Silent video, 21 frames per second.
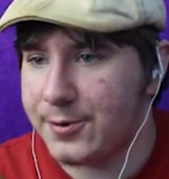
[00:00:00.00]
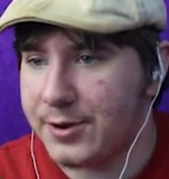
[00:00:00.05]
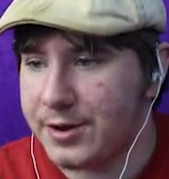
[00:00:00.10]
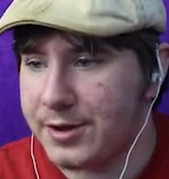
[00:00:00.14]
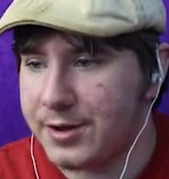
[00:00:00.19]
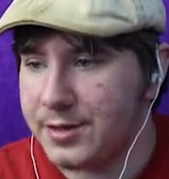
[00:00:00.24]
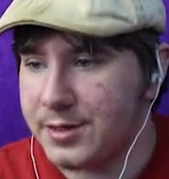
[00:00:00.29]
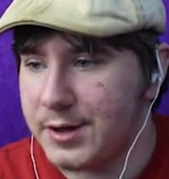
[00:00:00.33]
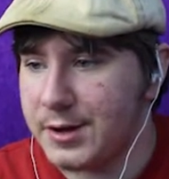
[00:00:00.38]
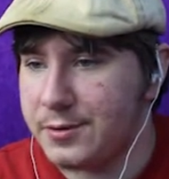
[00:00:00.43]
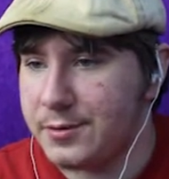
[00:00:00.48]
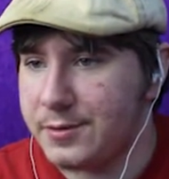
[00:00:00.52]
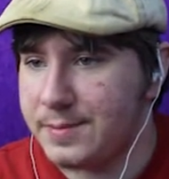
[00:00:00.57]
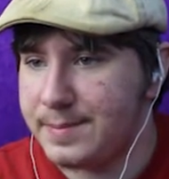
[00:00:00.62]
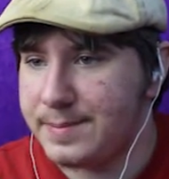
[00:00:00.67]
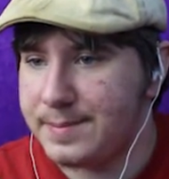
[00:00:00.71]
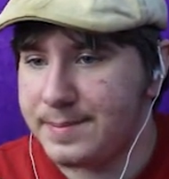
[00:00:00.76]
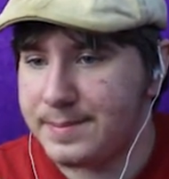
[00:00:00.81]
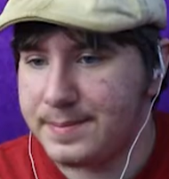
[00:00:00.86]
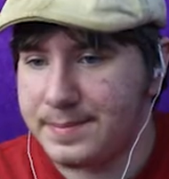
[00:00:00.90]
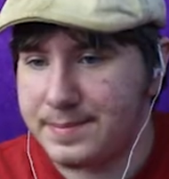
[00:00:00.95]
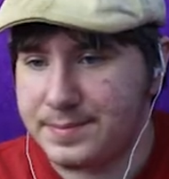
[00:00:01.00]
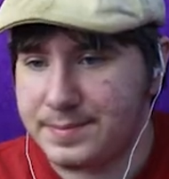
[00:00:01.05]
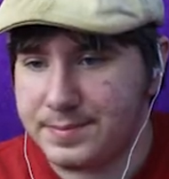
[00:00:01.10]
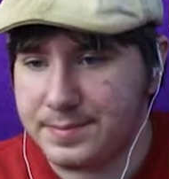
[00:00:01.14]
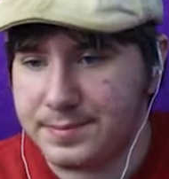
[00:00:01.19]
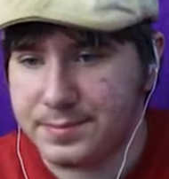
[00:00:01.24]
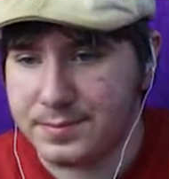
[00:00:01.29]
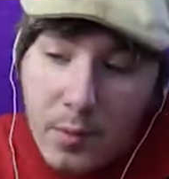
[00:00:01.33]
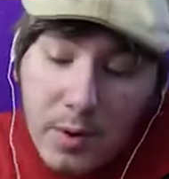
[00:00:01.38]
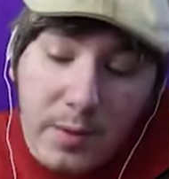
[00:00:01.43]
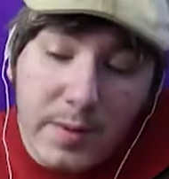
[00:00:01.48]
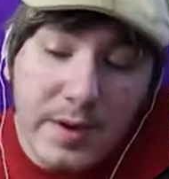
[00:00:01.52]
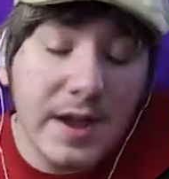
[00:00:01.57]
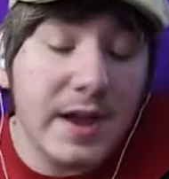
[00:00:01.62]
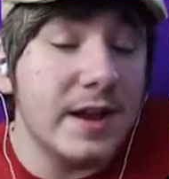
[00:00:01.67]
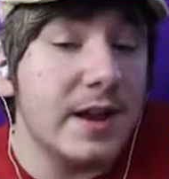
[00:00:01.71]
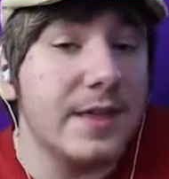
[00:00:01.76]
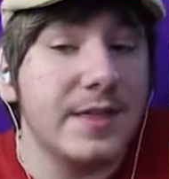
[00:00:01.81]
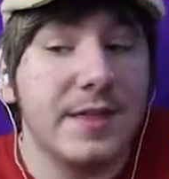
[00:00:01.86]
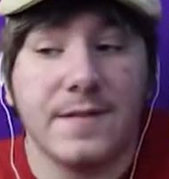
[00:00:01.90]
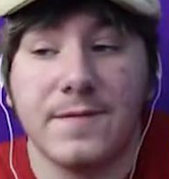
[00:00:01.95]
pretty good, though. Well, we
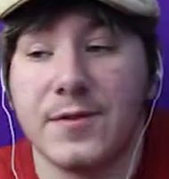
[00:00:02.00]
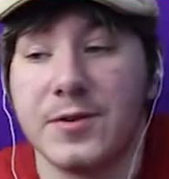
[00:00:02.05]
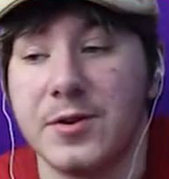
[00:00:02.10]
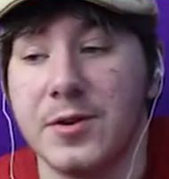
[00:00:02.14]
got nothing for